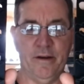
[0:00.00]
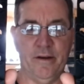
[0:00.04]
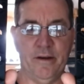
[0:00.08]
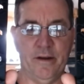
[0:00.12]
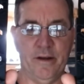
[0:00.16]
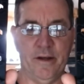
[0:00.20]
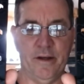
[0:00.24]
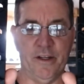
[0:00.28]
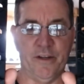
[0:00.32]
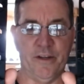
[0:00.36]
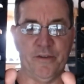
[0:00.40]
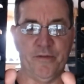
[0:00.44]

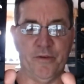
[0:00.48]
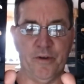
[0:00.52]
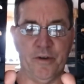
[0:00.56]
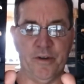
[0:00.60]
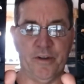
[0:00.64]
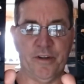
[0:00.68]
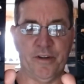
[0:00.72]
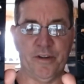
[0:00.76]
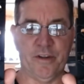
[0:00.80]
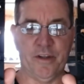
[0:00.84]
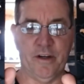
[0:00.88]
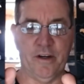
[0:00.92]
It's for a
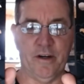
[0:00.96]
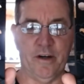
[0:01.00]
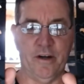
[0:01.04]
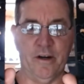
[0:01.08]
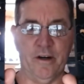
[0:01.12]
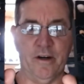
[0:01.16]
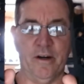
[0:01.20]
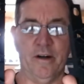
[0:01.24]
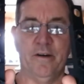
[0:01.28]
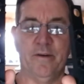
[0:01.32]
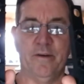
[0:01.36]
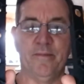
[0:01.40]

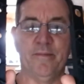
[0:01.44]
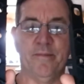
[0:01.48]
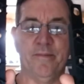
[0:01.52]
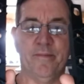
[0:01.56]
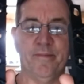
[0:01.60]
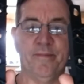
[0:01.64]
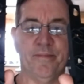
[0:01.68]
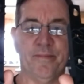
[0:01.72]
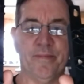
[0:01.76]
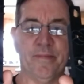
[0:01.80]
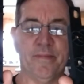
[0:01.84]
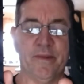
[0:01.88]
star.
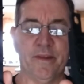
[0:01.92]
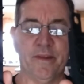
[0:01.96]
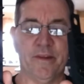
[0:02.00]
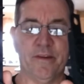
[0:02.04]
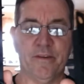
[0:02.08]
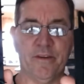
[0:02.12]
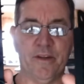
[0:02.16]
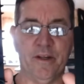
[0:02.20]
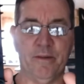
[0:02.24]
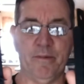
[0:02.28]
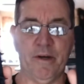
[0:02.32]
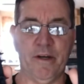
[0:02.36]

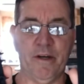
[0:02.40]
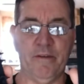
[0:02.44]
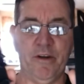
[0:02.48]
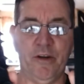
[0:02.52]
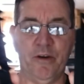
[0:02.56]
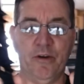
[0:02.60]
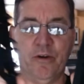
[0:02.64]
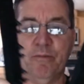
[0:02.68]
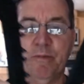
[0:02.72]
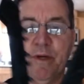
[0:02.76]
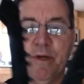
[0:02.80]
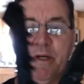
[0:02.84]
Some of you
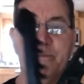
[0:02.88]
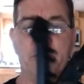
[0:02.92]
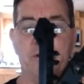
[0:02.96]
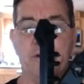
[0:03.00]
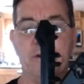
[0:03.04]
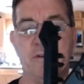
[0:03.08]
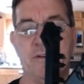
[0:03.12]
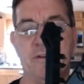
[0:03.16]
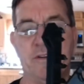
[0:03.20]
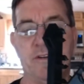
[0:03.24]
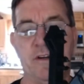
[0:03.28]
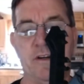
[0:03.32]
remember
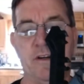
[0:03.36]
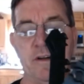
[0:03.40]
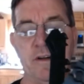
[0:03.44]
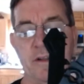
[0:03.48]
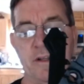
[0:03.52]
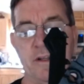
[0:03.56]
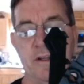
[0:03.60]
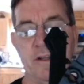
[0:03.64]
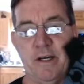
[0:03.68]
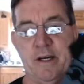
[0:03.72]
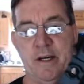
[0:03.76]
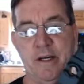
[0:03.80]
a star
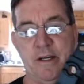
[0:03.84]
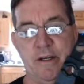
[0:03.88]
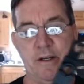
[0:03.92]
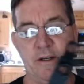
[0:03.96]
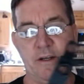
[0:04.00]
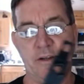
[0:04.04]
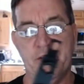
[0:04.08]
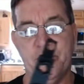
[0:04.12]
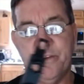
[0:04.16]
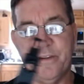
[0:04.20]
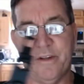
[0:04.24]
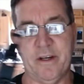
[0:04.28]
that I
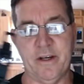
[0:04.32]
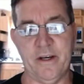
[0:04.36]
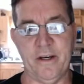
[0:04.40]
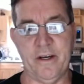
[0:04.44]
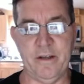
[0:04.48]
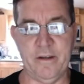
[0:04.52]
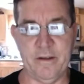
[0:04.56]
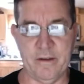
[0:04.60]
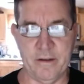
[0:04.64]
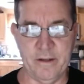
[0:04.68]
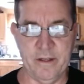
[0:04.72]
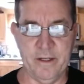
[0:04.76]

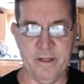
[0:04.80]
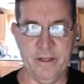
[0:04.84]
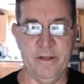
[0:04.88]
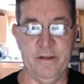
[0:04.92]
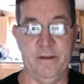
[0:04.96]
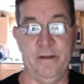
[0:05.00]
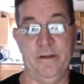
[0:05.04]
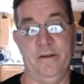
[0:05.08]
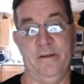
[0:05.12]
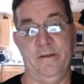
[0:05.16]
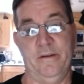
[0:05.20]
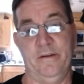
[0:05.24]
designed,
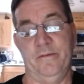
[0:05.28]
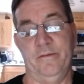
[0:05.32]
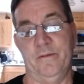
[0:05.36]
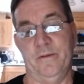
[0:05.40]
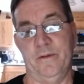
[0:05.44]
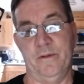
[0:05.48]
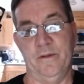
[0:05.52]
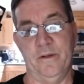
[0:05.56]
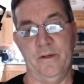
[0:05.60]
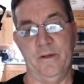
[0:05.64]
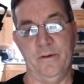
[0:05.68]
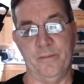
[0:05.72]

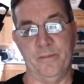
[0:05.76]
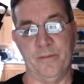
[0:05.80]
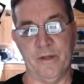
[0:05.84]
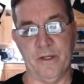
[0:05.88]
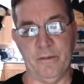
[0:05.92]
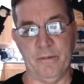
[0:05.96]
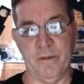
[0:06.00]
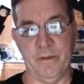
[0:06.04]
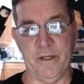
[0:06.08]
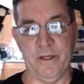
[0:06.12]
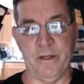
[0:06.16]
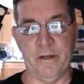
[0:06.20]

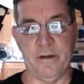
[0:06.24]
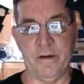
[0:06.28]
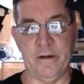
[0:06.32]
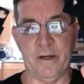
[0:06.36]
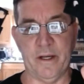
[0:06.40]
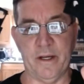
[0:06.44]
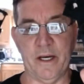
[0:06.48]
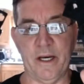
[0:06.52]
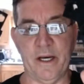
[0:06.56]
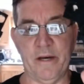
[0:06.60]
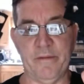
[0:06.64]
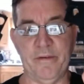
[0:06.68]
probably a year and a
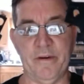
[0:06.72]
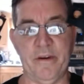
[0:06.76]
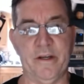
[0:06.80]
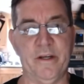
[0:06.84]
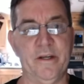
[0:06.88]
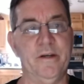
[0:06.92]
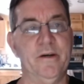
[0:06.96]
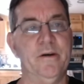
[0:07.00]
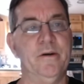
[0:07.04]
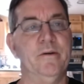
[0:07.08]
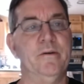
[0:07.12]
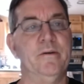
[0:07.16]
half
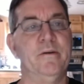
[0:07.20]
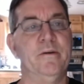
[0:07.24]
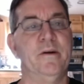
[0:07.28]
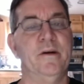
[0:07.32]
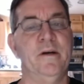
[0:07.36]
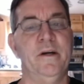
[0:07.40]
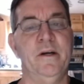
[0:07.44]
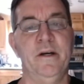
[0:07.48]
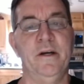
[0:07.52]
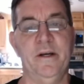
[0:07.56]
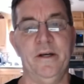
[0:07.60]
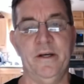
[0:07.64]
ago.
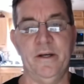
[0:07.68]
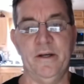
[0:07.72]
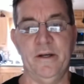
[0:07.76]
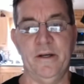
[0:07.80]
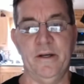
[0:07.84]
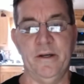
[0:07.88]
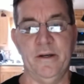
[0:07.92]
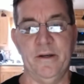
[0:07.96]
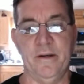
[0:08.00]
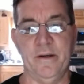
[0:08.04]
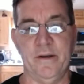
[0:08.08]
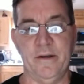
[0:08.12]

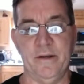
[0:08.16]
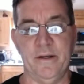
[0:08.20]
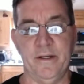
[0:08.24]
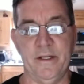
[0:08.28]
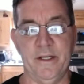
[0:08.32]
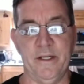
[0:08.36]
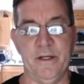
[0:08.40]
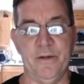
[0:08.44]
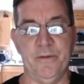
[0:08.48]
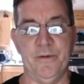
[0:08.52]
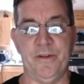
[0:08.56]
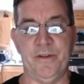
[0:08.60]

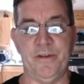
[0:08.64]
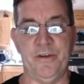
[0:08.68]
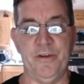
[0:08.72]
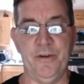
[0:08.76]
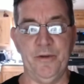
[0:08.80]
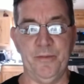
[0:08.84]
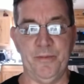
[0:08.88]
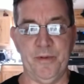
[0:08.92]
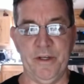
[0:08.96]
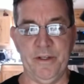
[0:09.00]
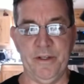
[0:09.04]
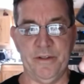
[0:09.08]
It was 2
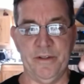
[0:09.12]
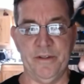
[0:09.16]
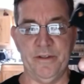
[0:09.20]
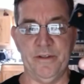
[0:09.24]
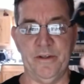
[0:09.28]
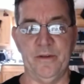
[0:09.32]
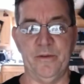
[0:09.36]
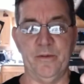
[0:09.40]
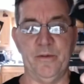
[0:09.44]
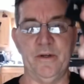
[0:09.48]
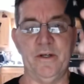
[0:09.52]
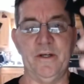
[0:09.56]
pieces
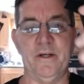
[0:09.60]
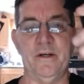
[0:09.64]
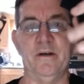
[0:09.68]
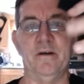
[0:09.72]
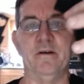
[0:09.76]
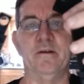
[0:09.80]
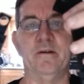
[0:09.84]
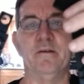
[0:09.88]
as well.